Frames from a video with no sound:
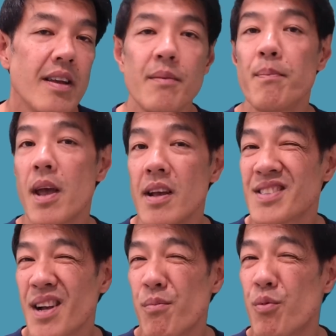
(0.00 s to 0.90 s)
It
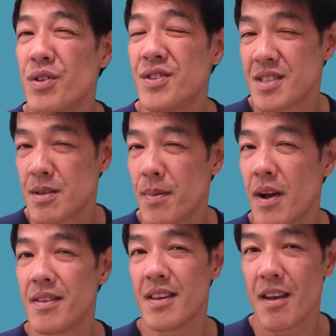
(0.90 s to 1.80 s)
pairs up with just
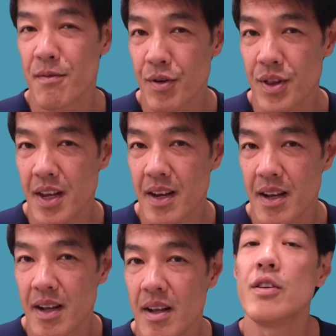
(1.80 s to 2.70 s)
about everything.